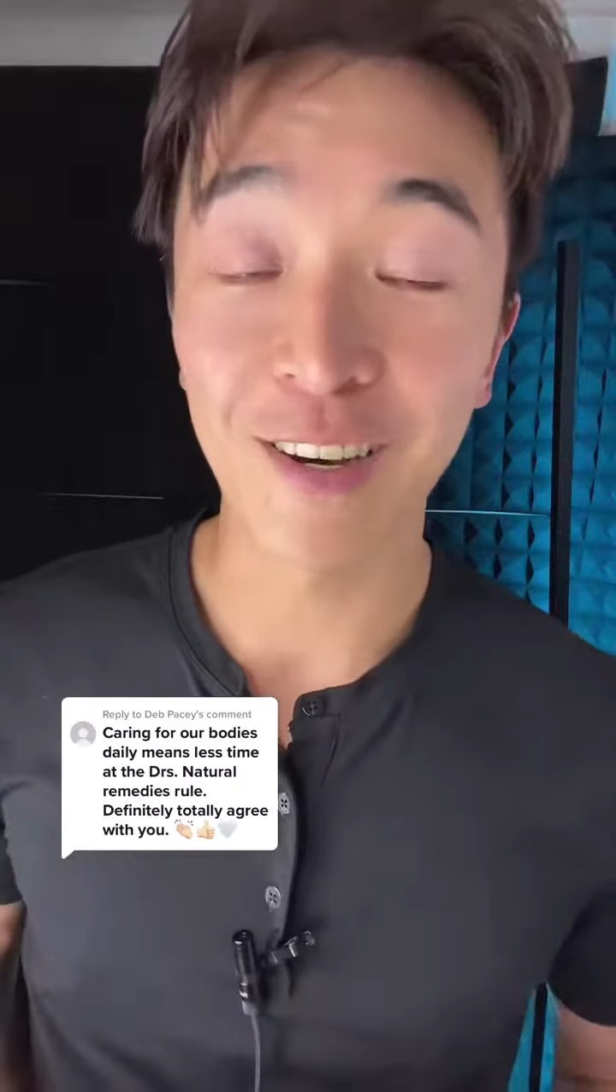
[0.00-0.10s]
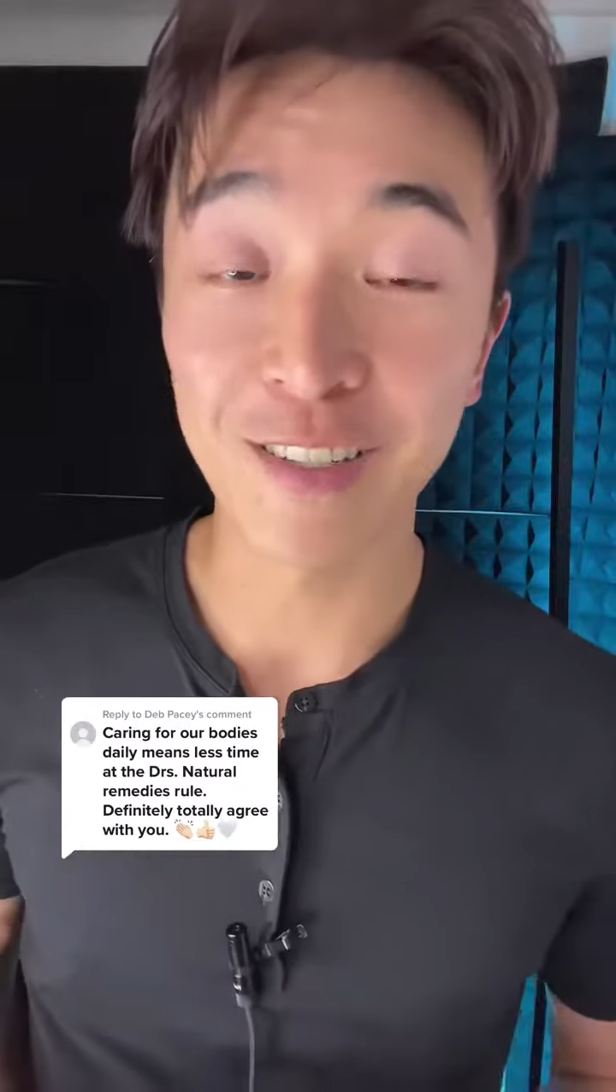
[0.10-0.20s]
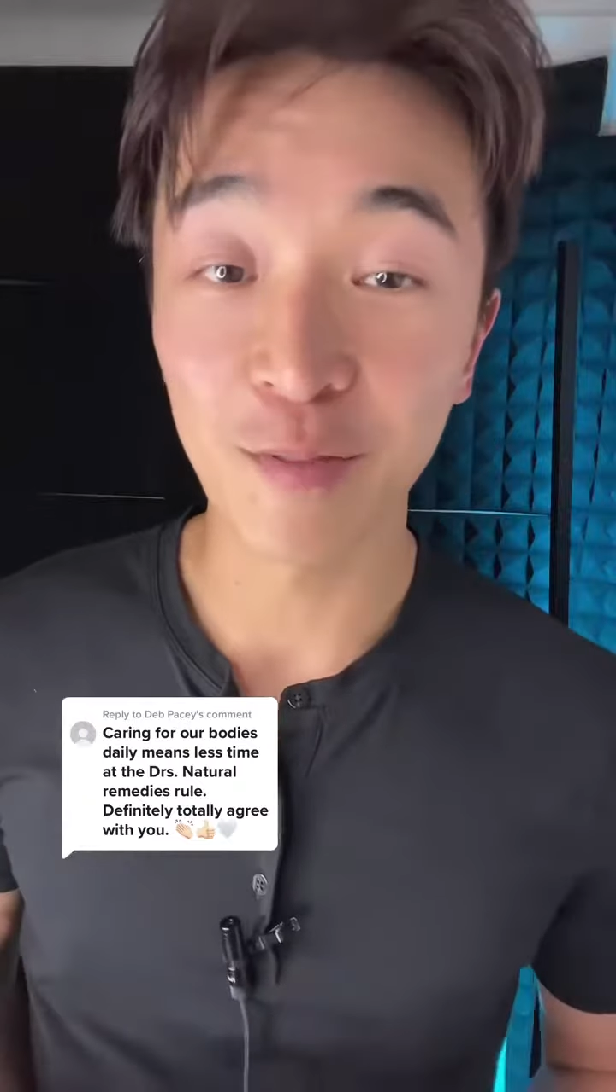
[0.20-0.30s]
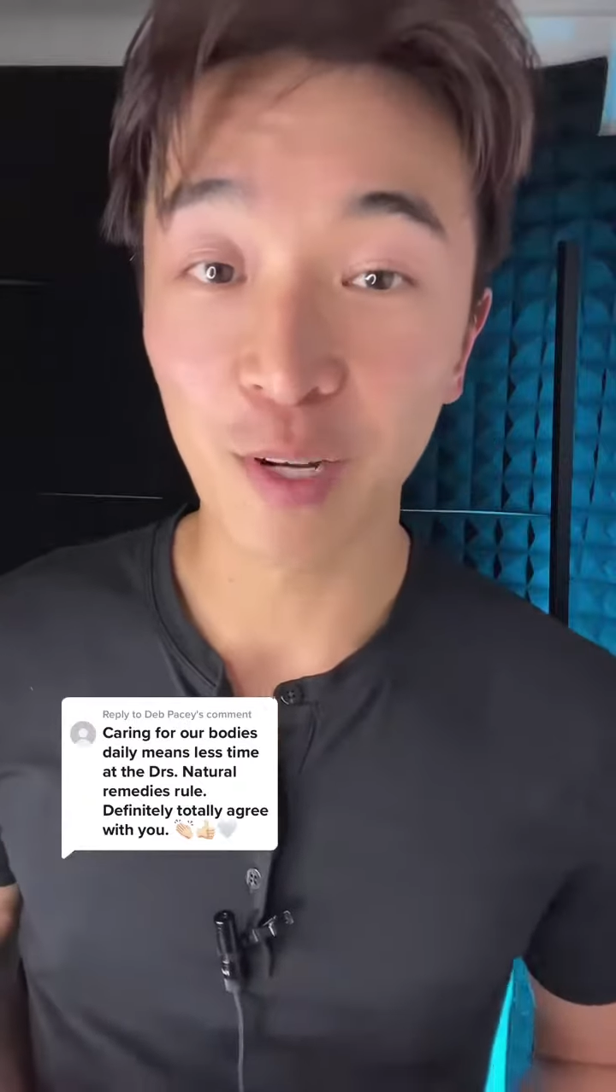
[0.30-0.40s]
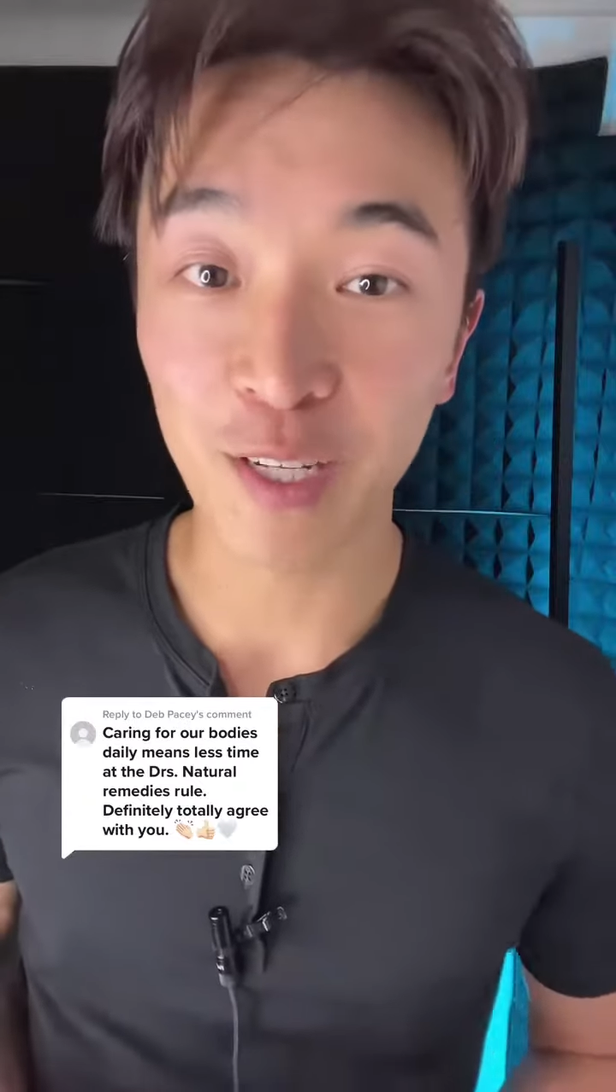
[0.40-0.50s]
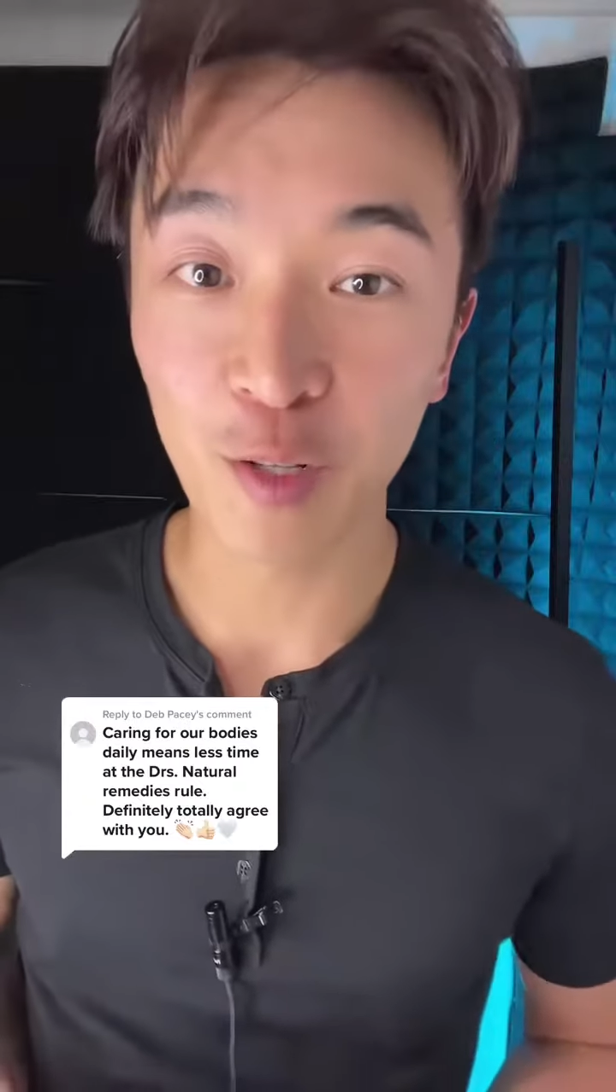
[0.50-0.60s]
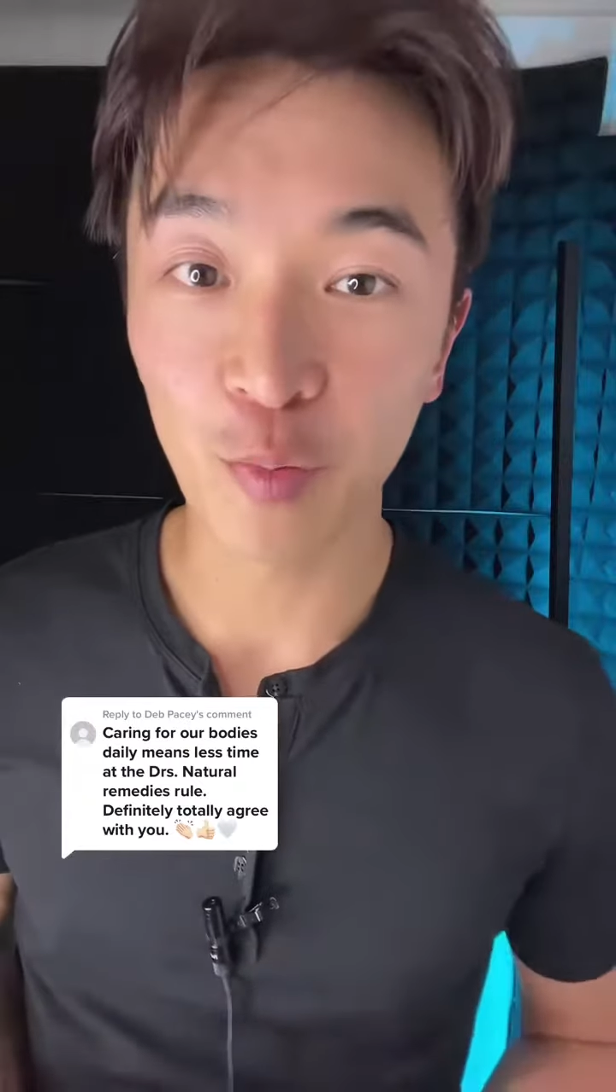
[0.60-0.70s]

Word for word: on a regular